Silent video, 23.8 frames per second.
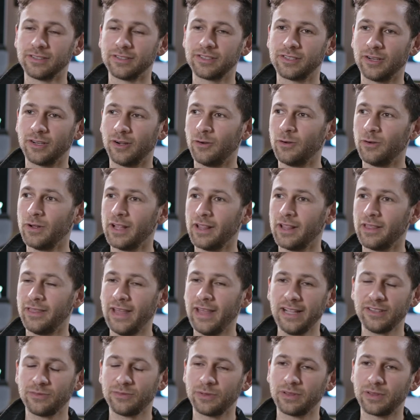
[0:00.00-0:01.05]
So
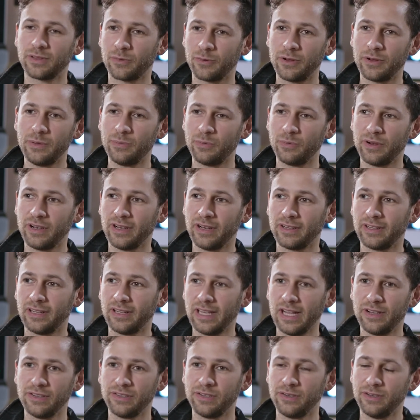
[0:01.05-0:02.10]
that's what 3D printing
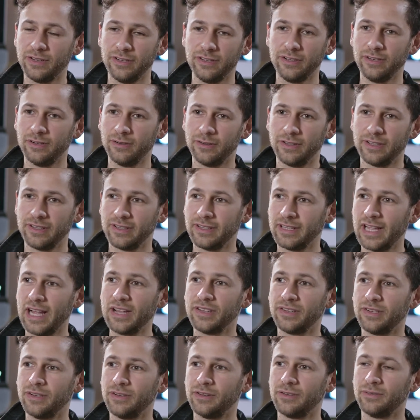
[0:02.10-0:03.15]
allows you to do. It
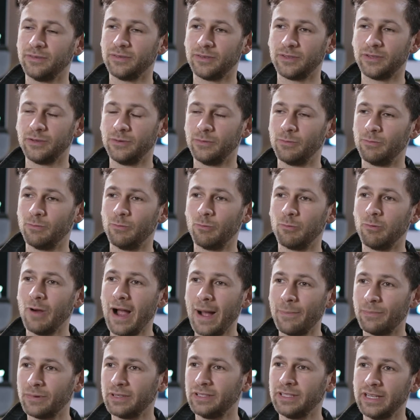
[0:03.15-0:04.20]
allows you to
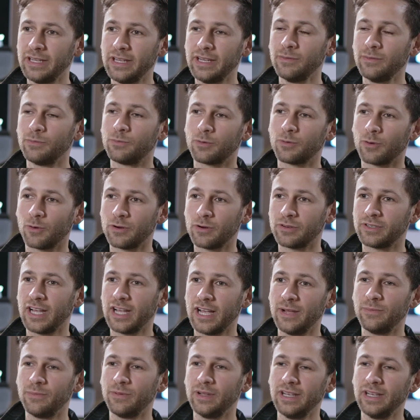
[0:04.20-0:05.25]
rapidly
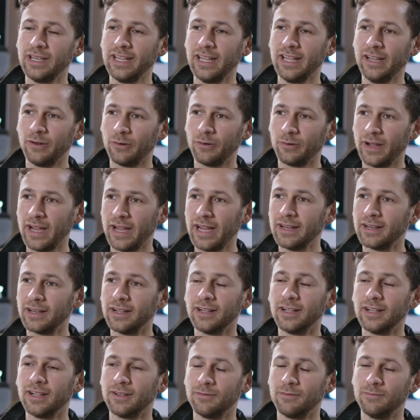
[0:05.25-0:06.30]
prototype and iterate
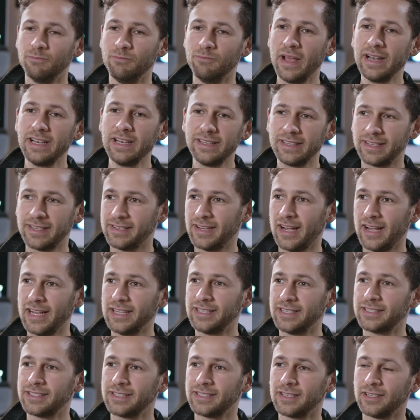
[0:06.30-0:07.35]
many
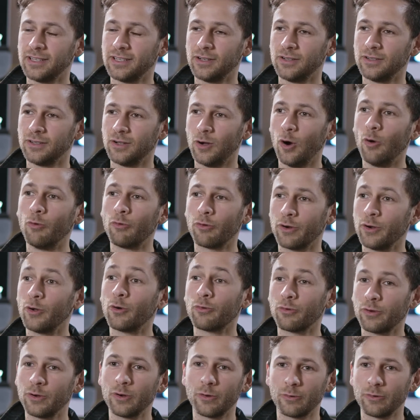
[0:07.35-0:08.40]
designs over and
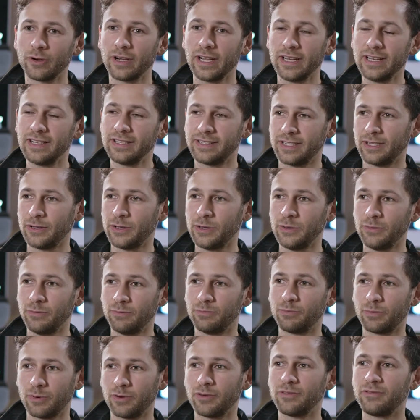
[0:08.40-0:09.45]
over and over again until you
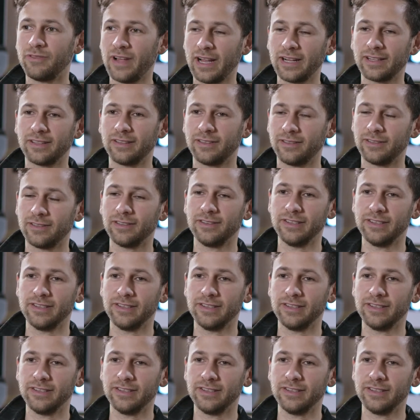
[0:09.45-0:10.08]
perfect the